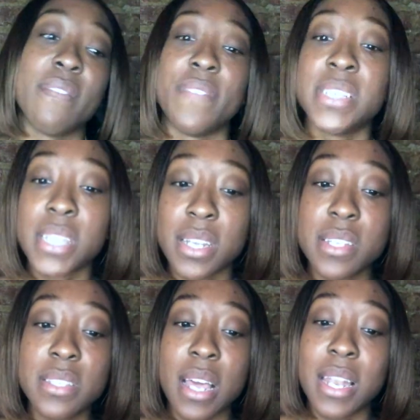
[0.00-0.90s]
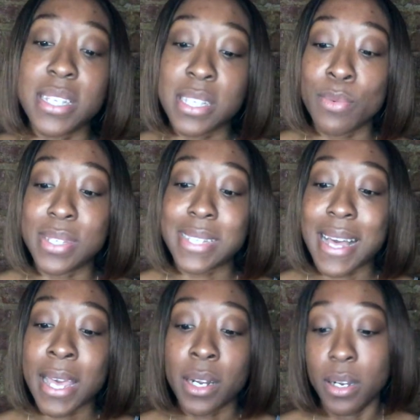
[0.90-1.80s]
visitors unless it was
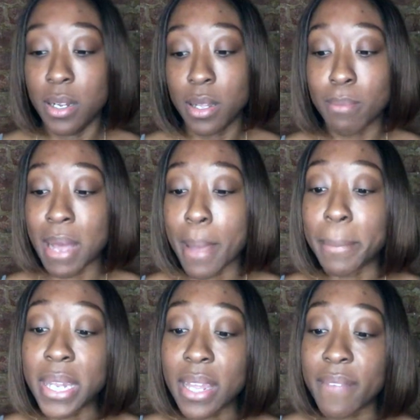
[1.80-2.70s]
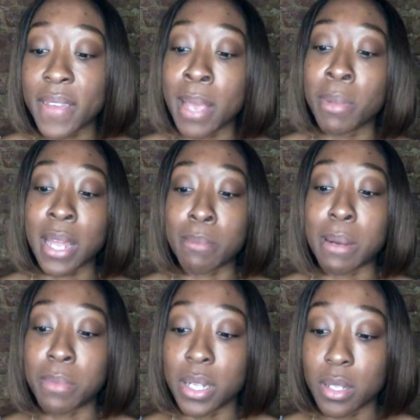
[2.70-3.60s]
like my immediate family, like my
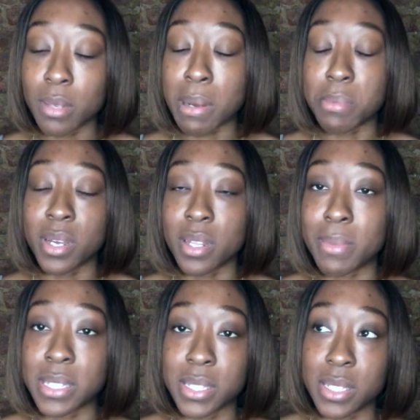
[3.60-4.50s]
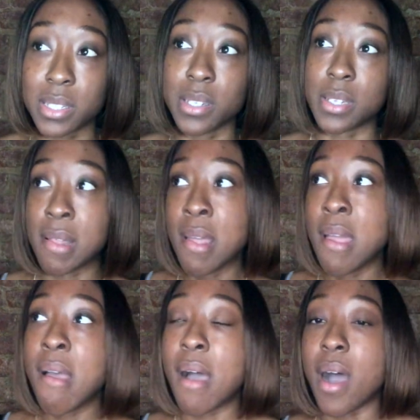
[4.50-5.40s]
mother, my brother, my sister,
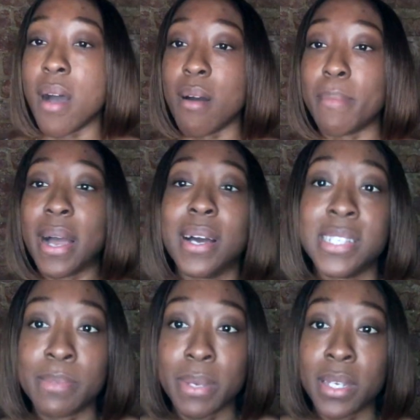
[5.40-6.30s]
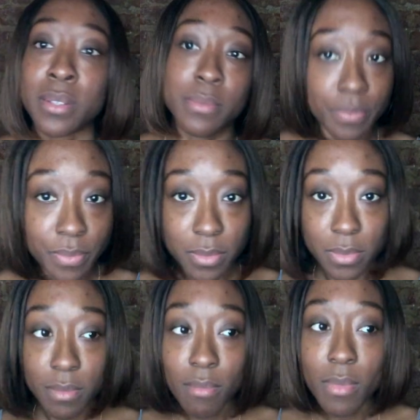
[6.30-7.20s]
my husband,
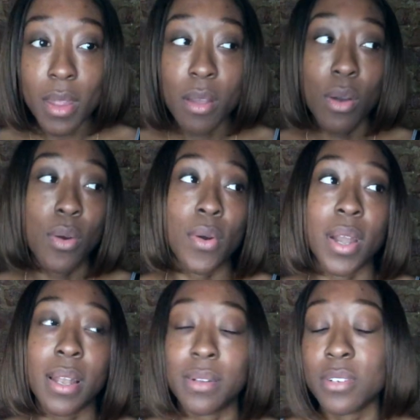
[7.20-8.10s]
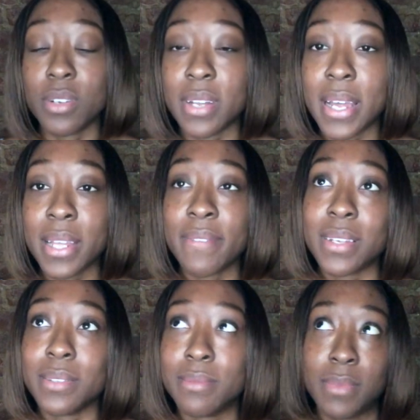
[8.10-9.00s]
or not
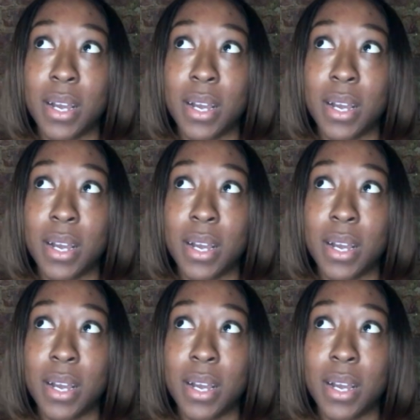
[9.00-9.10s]
even